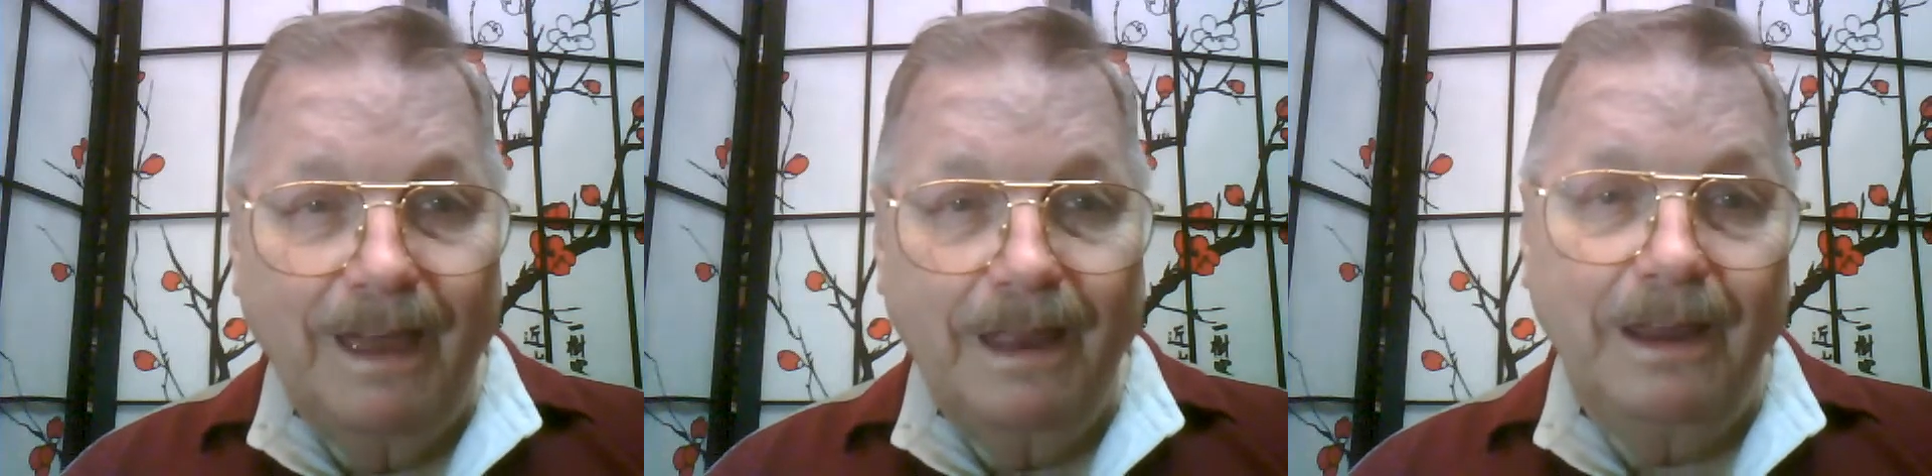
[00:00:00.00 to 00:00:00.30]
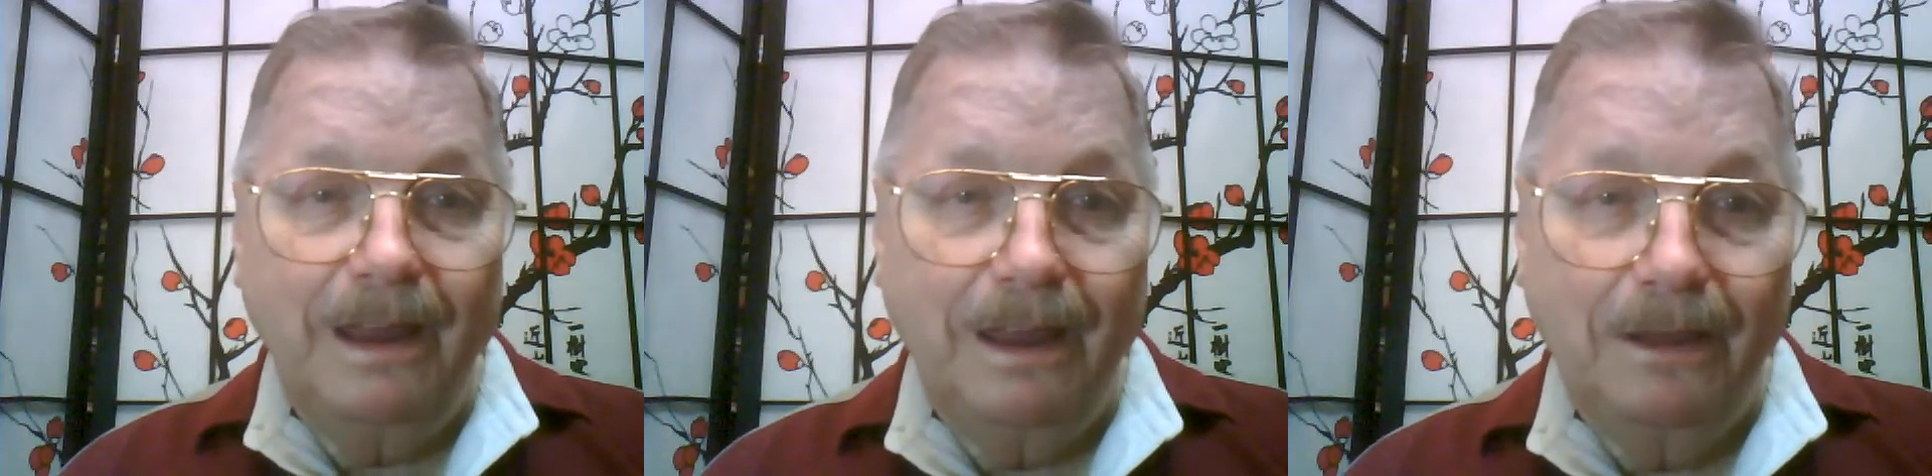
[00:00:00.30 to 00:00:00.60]
and
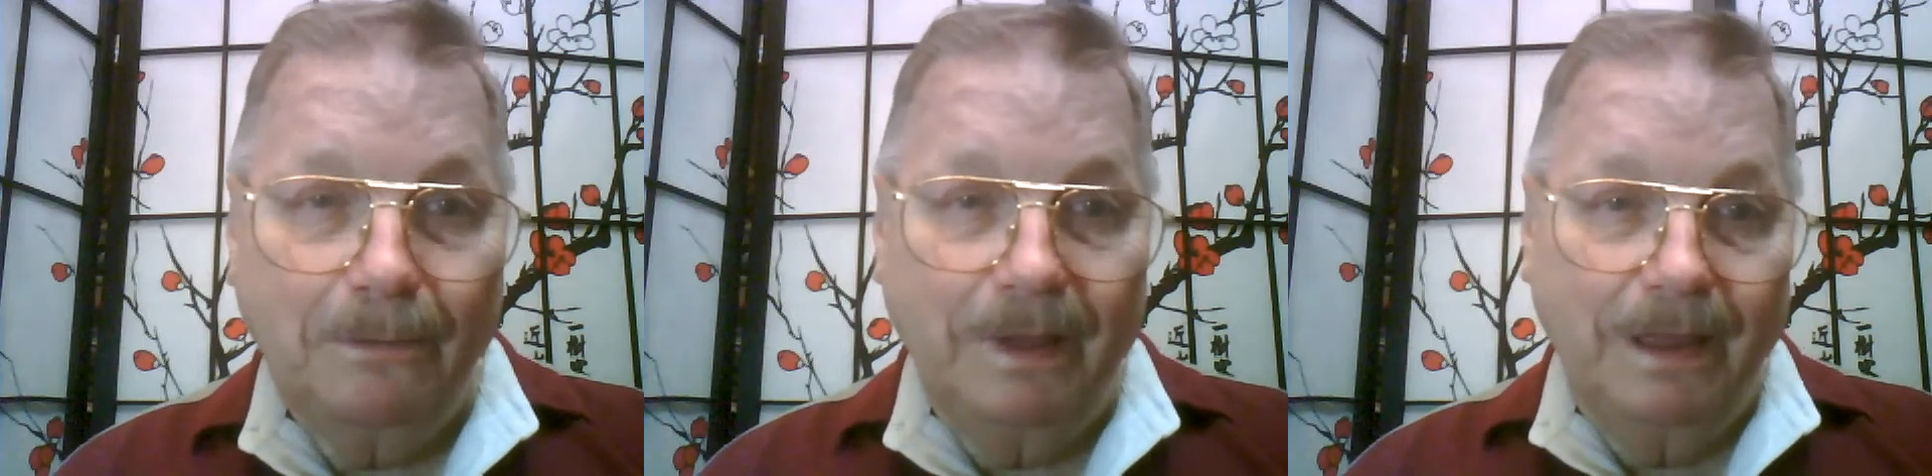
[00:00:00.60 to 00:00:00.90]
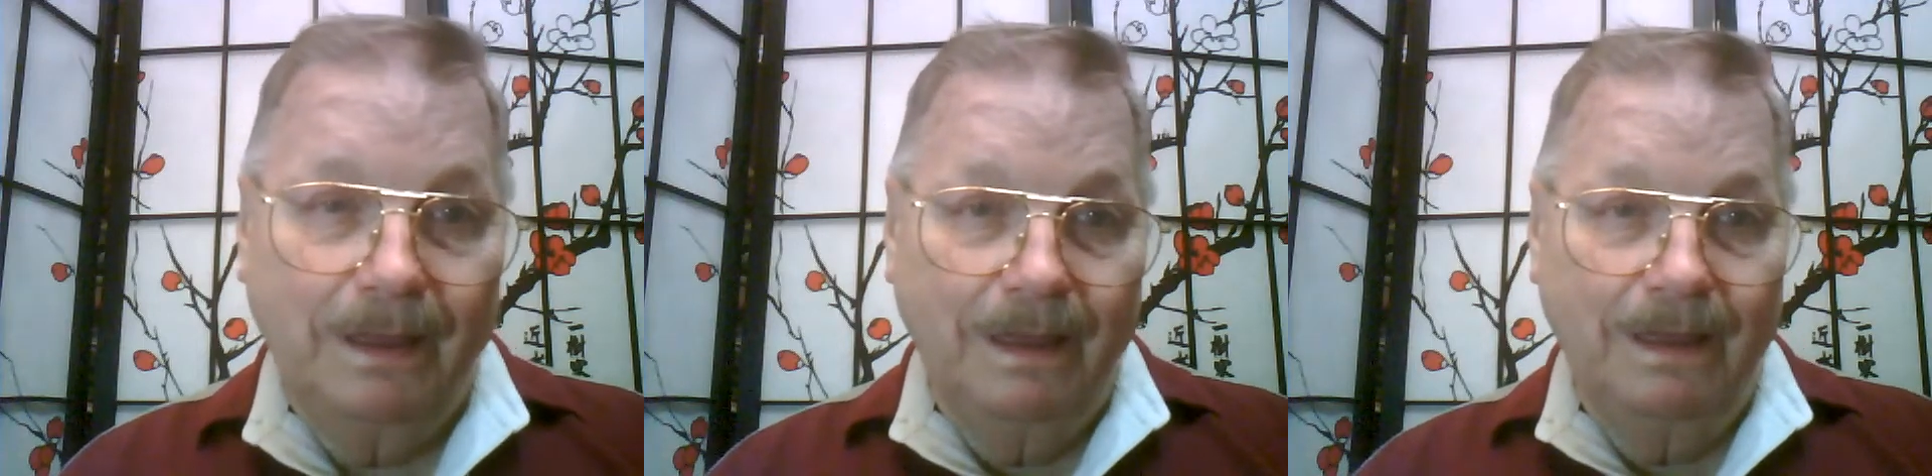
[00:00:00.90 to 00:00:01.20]

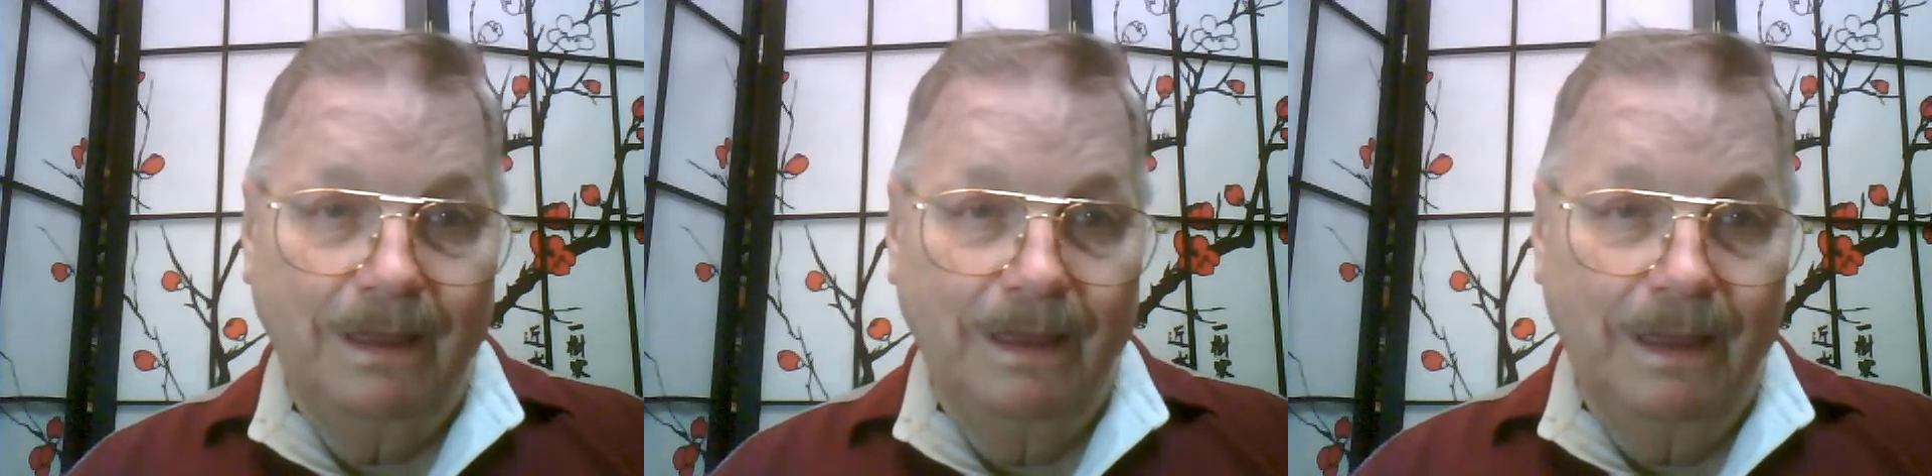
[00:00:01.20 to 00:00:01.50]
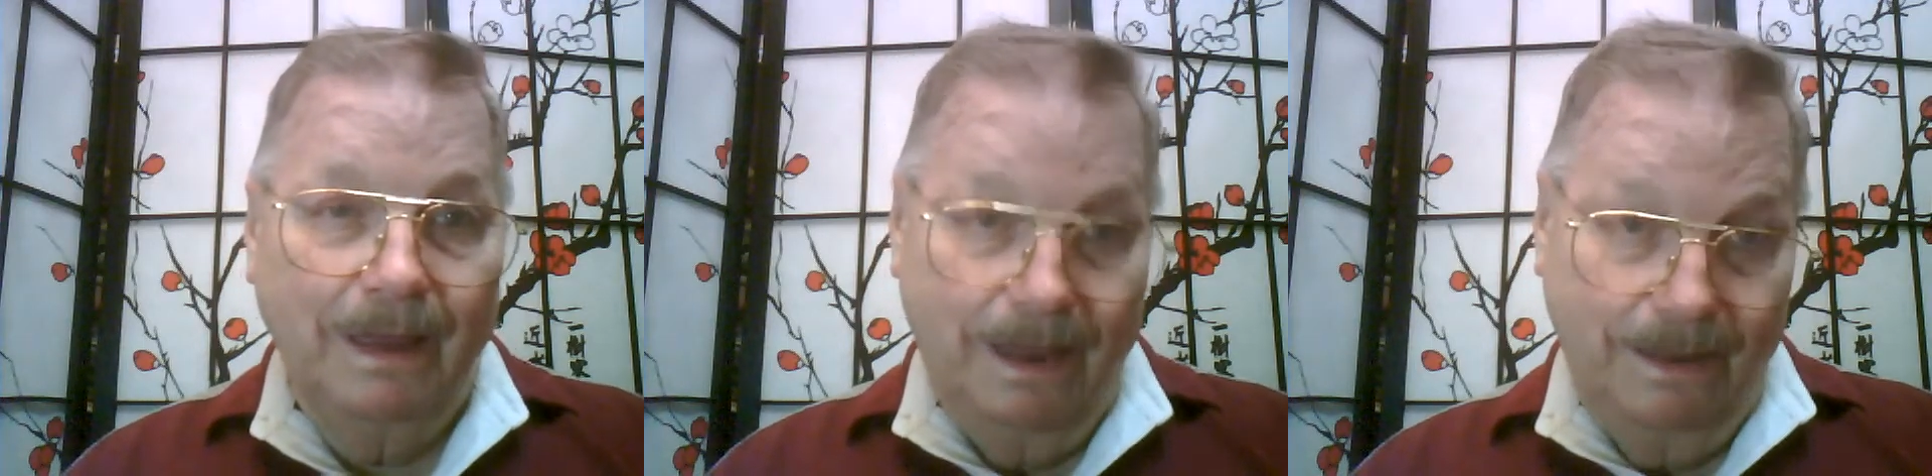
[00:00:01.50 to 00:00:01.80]
healing
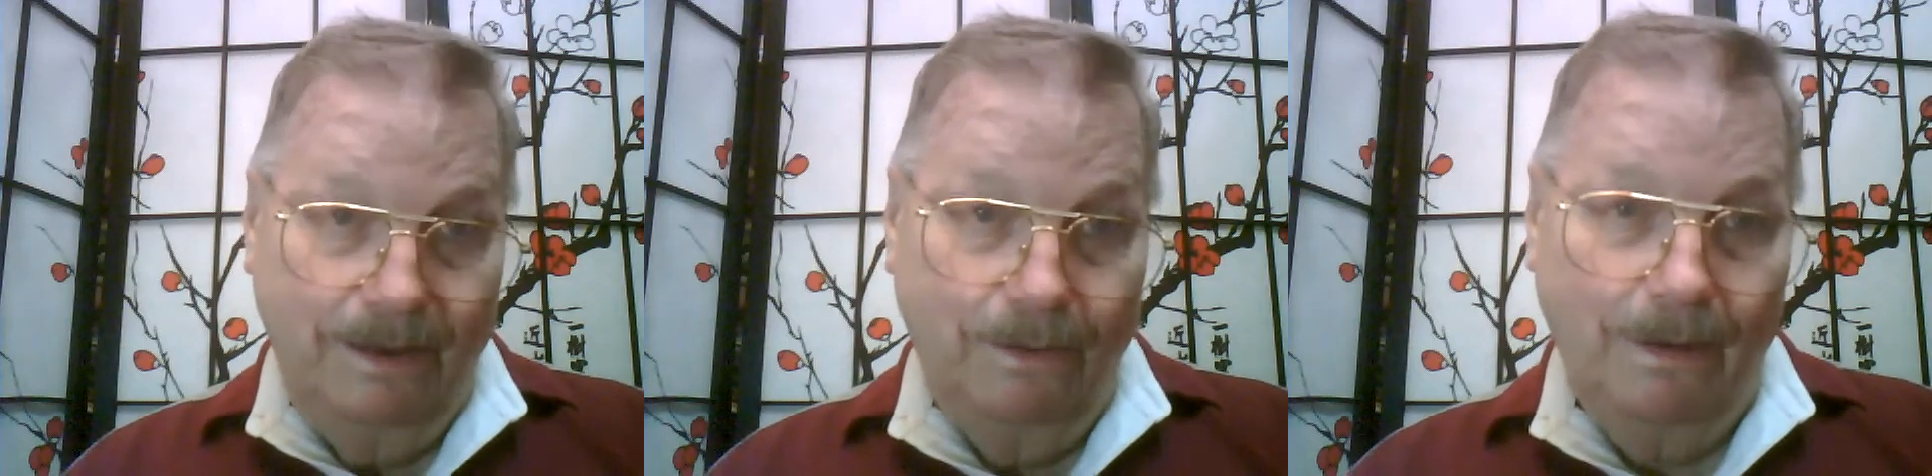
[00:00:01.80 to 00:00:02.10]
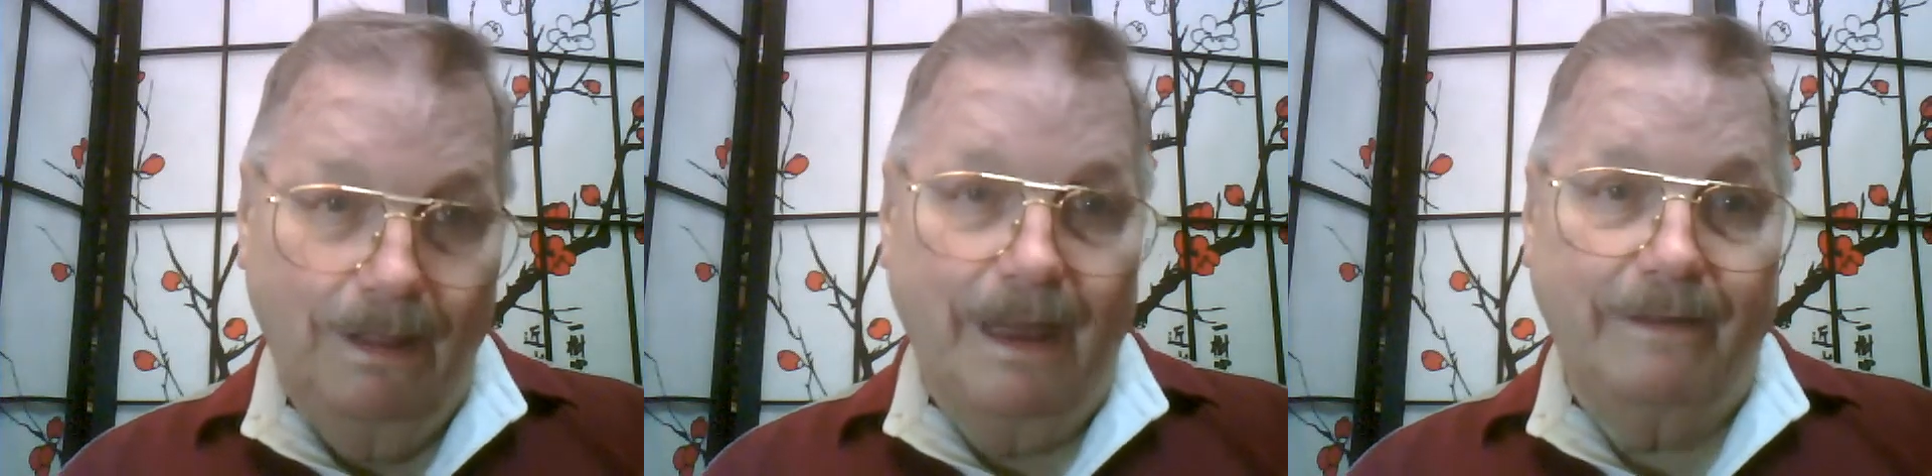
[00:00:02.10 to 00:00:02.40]
into your
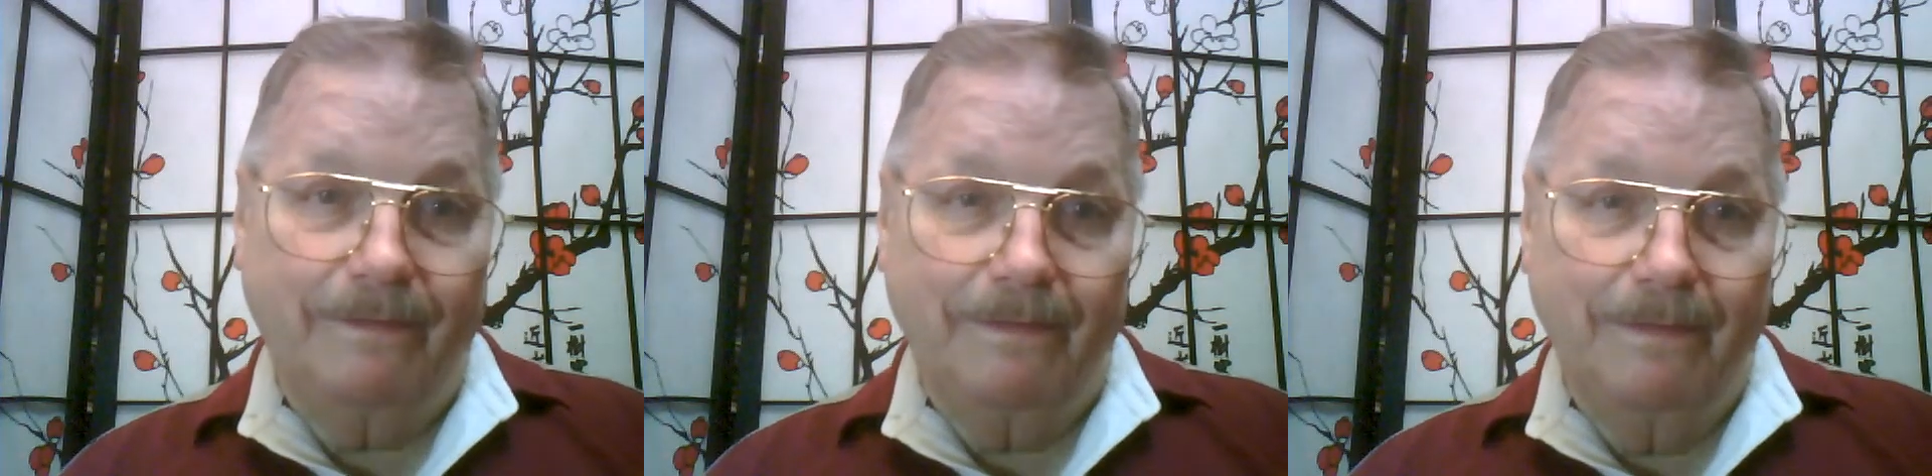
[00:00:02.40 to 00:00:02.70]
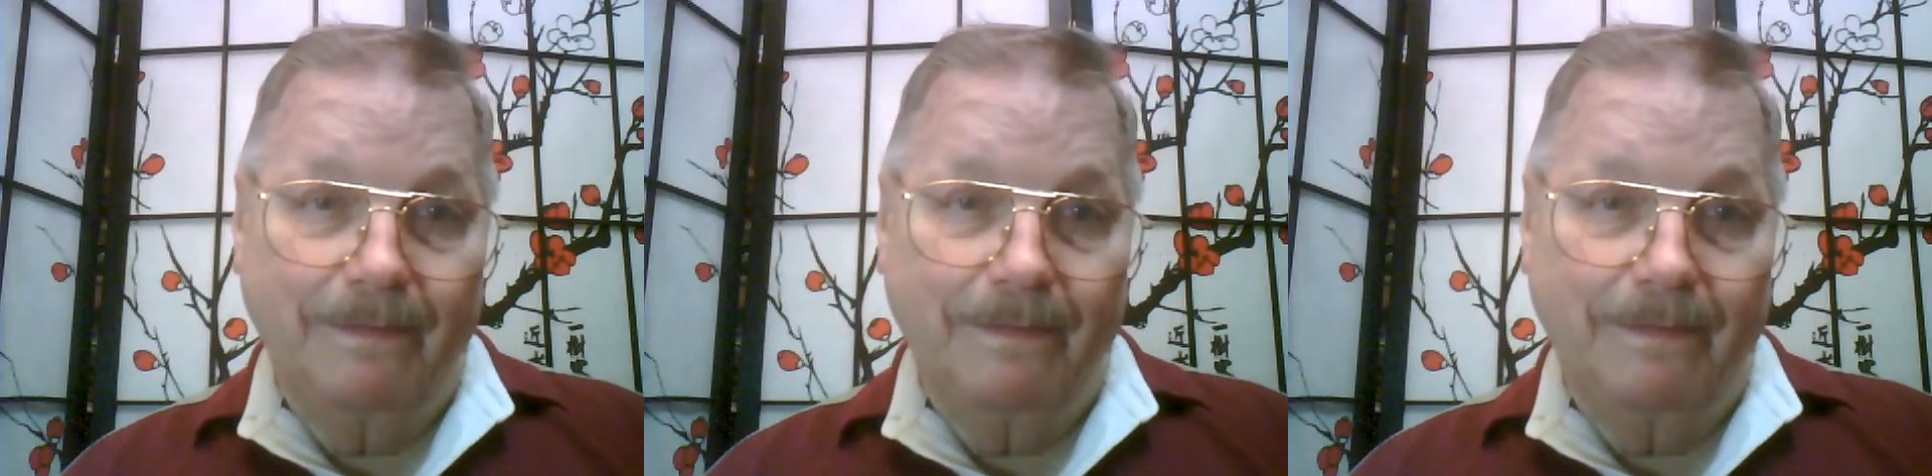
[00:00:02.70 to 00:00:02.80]
life